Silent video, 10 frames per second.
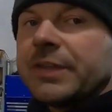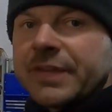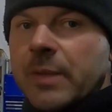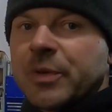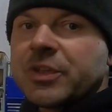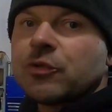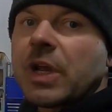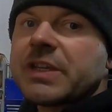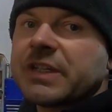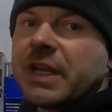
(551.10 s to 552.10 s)
the temperature
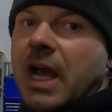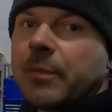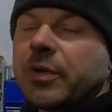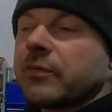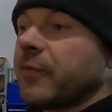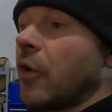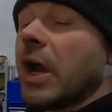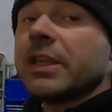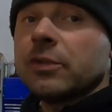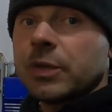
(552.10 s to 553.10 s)
rising up for
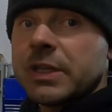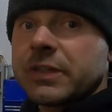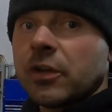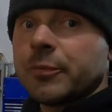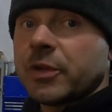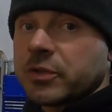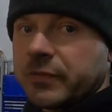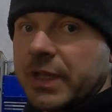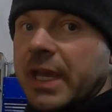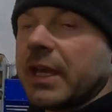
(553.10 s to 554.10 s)
any reason because
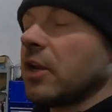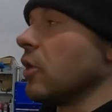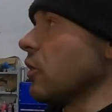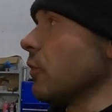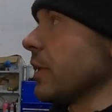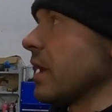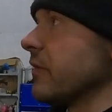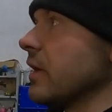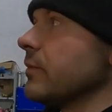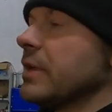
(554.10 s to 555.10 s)
of the airlock or
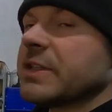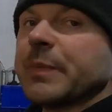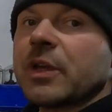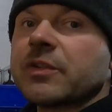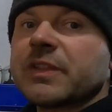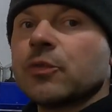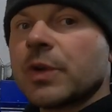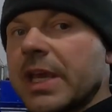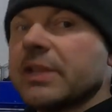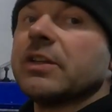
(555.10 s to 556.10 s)
whatever, it's because the
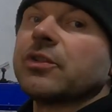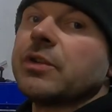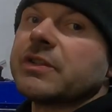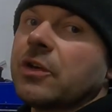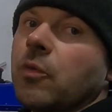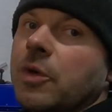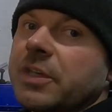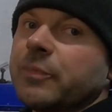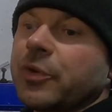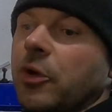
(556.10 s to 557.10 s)
radiator is not
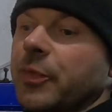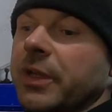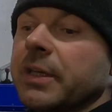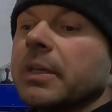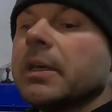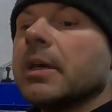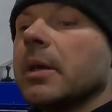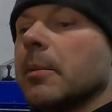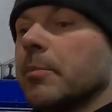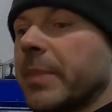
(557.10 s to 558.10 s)
working properly.
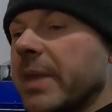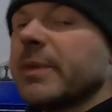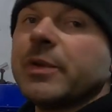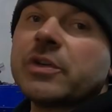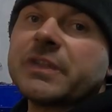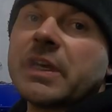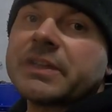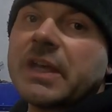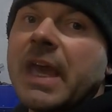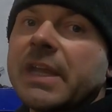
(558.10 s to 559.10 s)
Maybe because
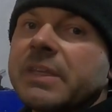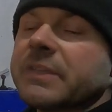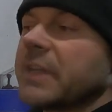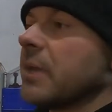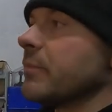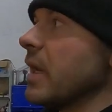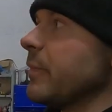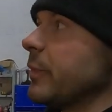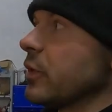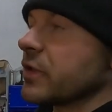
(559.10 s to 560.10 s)
there's air inside,
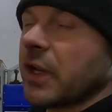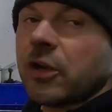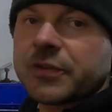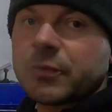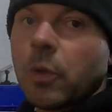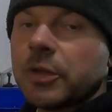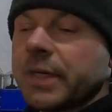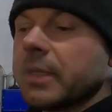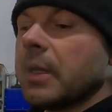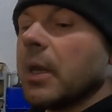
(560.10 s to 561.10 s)
maybe because I lost
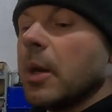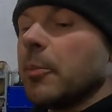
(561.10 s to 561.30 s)
water,